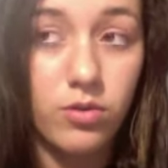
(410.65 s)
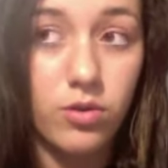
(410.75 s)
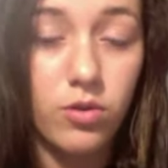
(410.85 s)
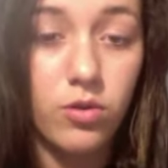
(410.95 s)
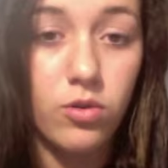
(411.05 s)

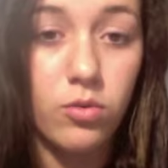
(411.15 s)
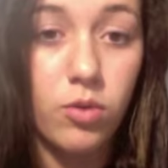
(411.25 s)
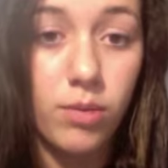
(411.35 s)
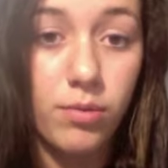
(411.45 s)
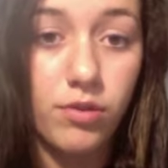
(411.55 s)
Kohl,
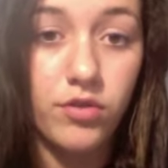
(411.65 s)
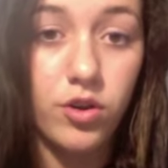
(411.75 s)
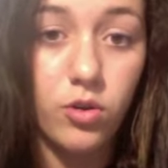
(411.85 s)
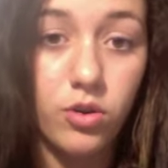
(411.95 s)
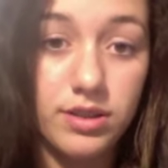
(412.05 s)
Waterproof
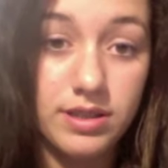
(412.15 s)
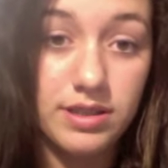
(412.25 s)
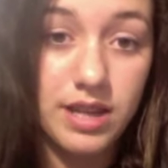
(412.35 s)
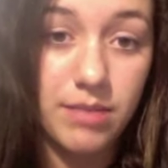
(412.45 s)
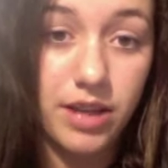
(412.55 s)
Kohl and
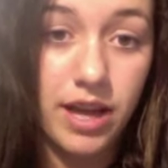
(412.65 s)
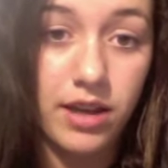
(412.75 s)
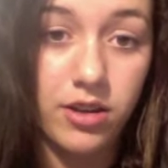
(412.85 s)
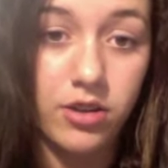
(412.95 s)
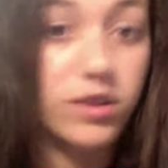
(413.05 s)
Stay
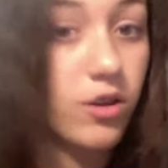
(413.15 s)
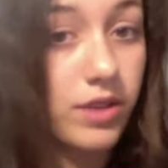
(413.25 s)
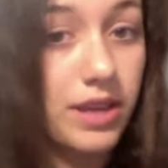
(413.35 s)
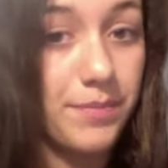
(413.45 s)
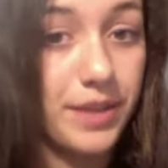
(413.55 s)
Black, or no,
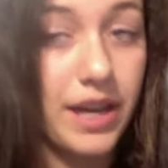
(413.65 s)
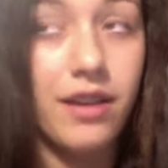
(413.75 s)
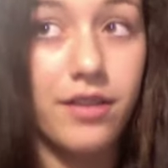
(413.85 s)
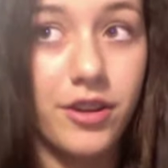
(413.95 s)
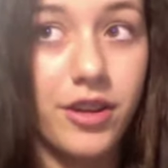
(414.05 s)
Keep
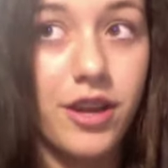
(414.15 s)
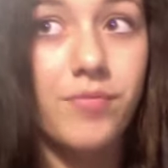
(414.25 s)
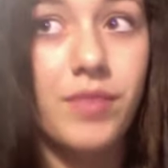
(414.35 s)
Black. There you go.